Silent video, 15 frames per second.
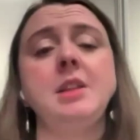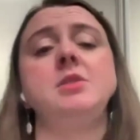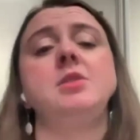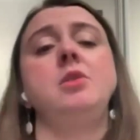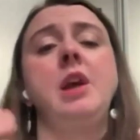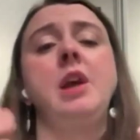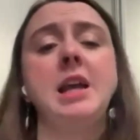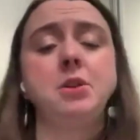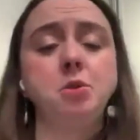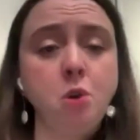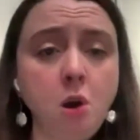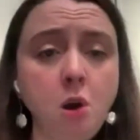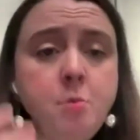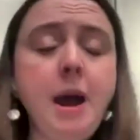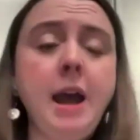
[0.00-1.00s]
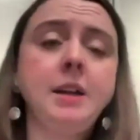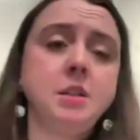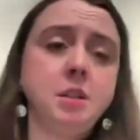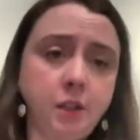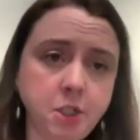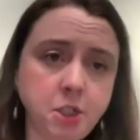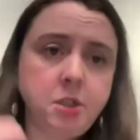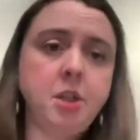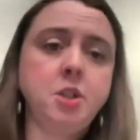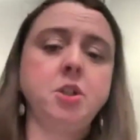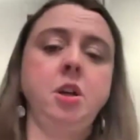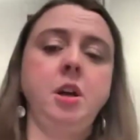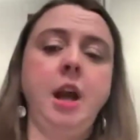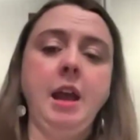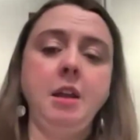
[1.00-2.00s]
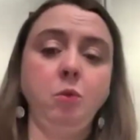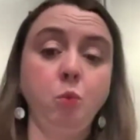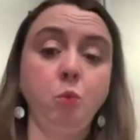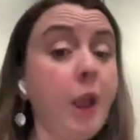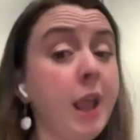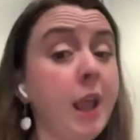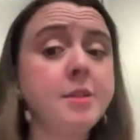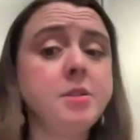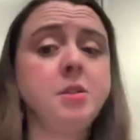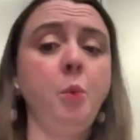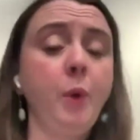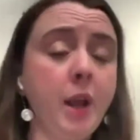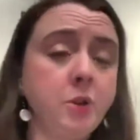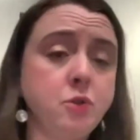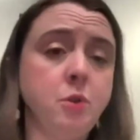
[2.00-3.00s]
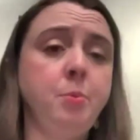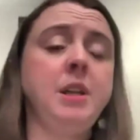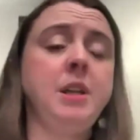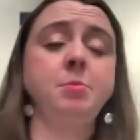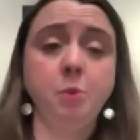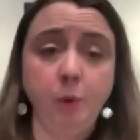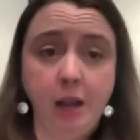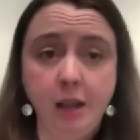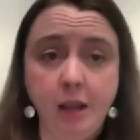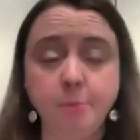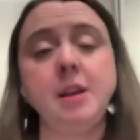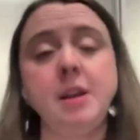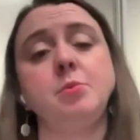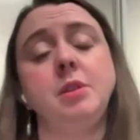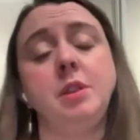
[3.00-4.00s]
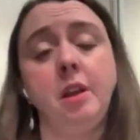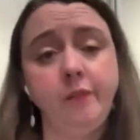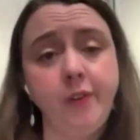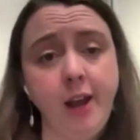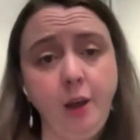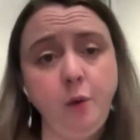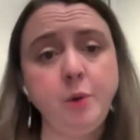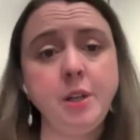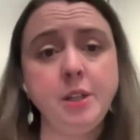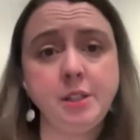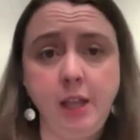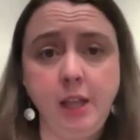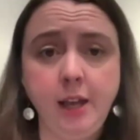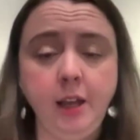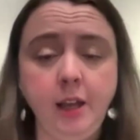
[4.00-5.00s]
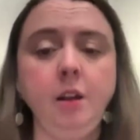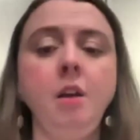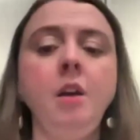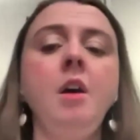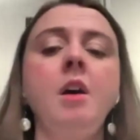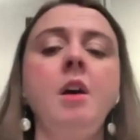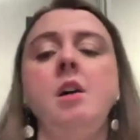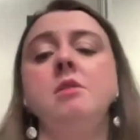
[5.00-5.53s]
And so they had to go back to their legislature and raise the wage replacement rate because what they found is that